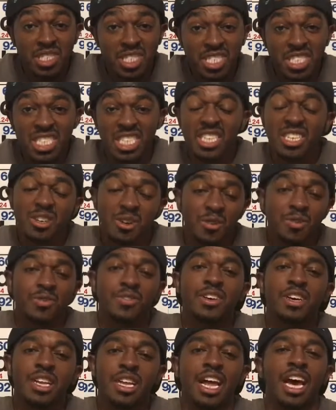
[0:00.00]
still
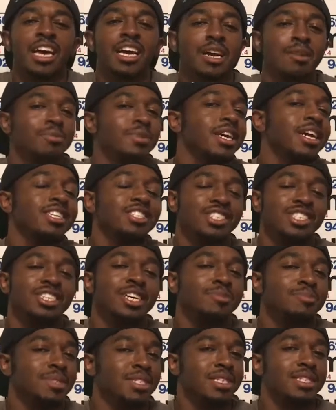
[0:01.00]
feel like I'm catching
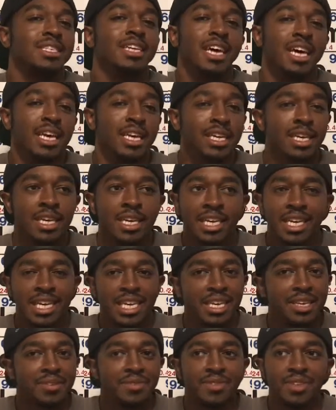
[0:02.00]
up today,
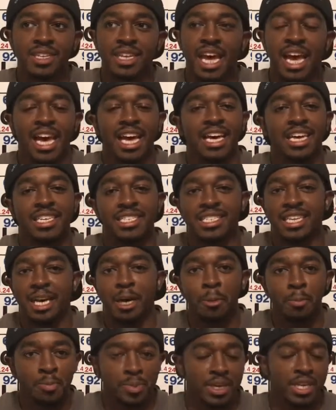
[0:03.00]
even as
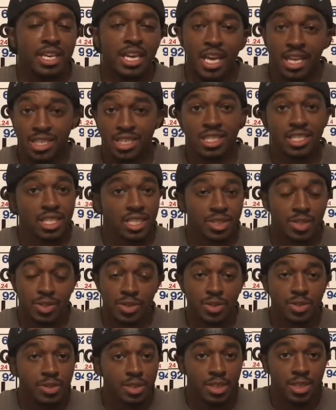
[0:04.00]
a PhD
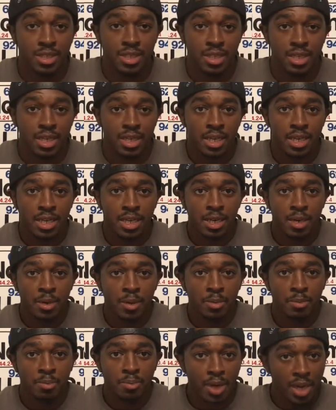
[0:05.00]
student.
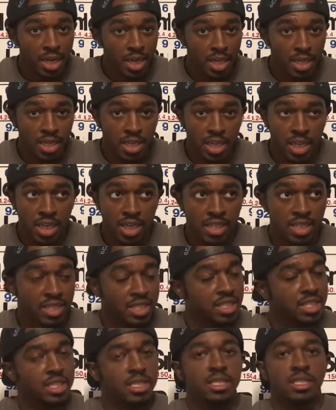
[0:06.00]
But
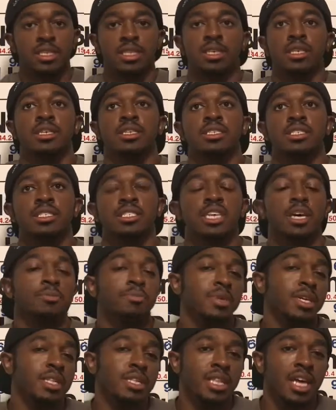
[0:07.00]
it's
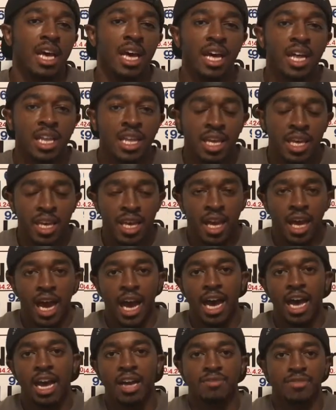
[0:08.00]
something that
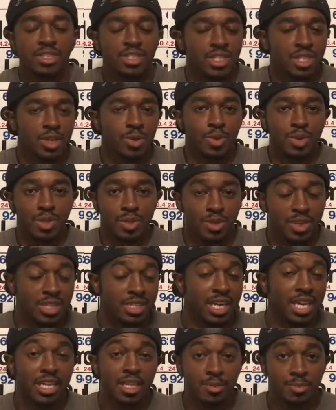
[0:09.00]
I have to deal with on a
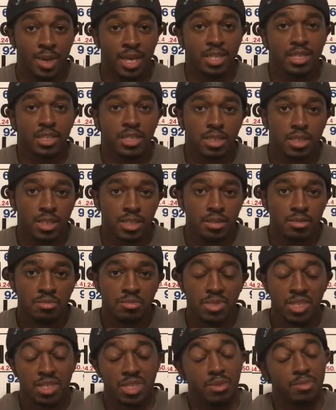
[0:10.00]
daily basis.
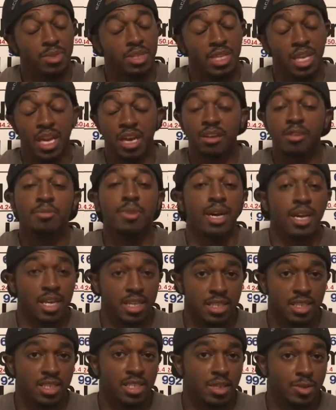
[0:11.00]
It's something that everybody
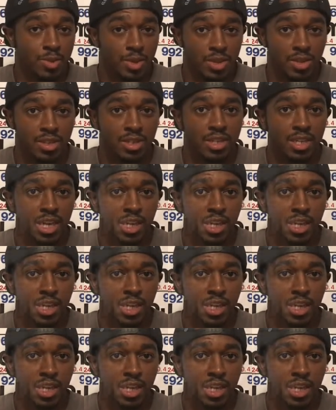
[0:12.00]
has to deal with on a